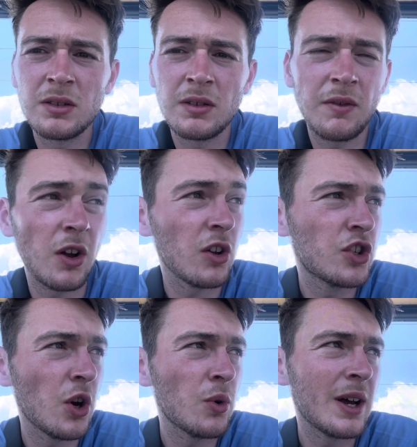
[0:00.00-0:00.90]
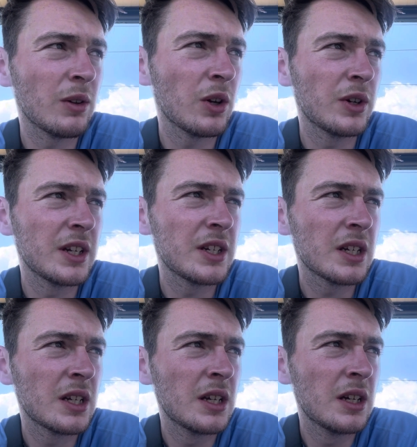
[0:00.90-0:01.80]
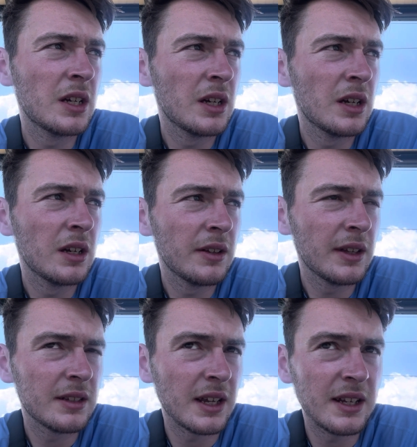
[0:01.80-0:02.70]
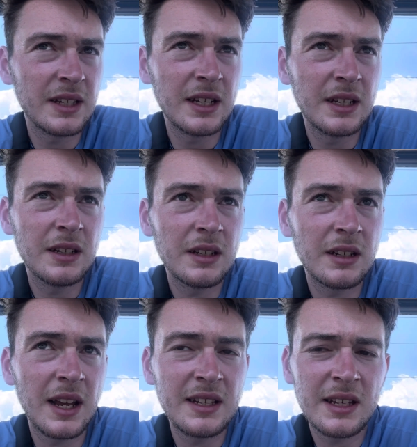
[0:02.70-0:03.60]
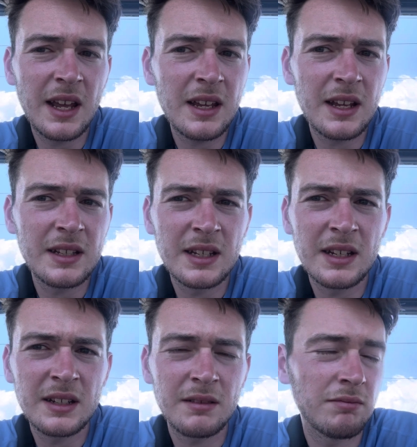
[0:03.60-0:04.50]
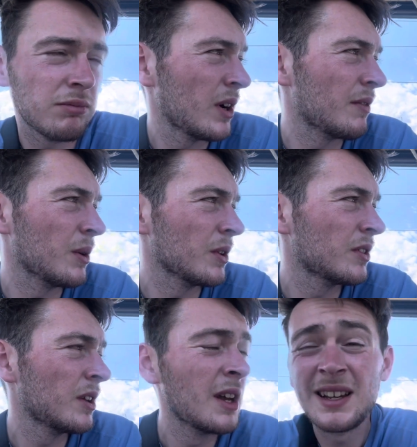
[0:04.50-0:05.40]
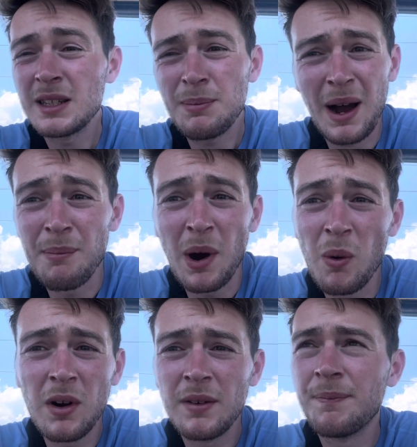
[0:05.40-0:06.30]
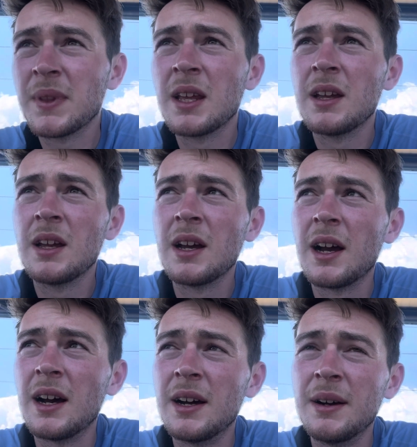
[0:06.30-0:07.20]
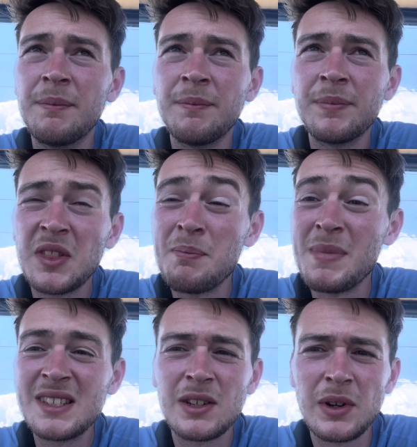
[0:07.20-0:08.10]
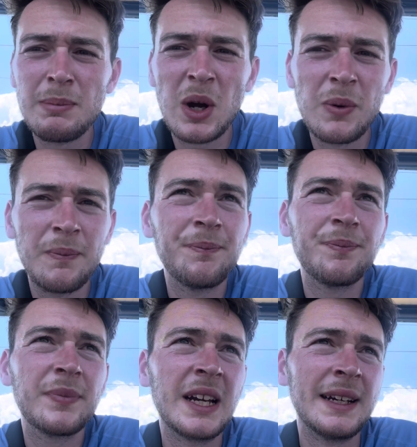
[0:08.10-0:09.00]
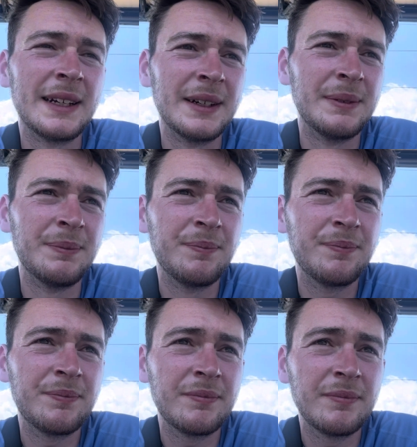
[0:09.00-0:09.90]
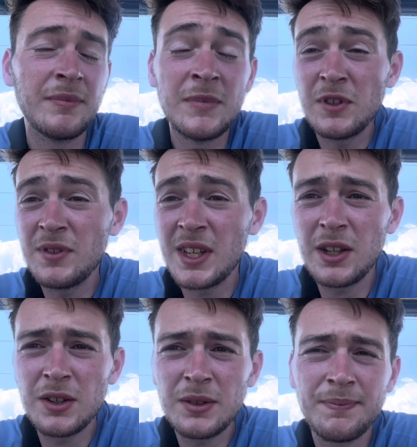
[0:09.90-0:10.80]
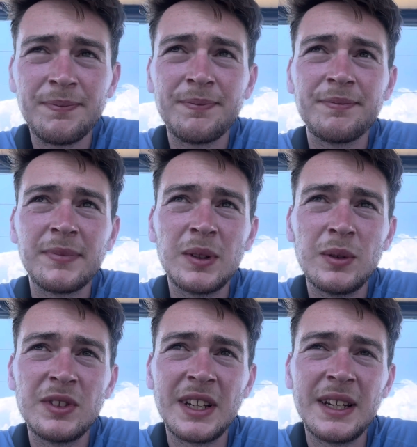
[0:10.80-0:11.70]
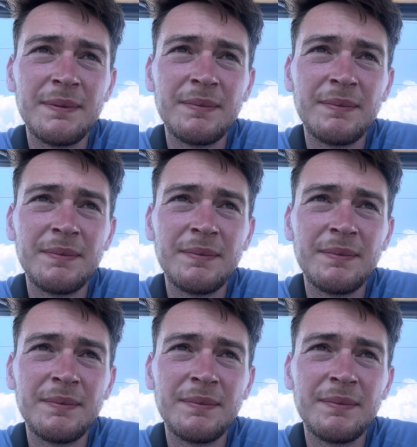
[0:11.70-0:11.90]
We've got a show downloaded, I think it's 1888, whatever it was. It's about a boat, the mystery boat. If it's any good, we'll see.